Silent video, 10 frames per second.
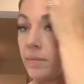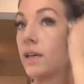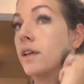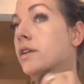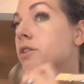
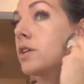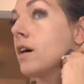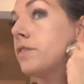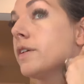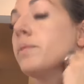colors
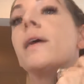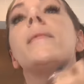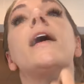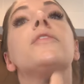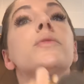off in my
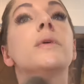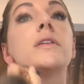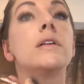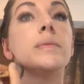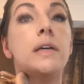bathroom a
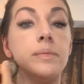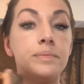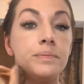little bit.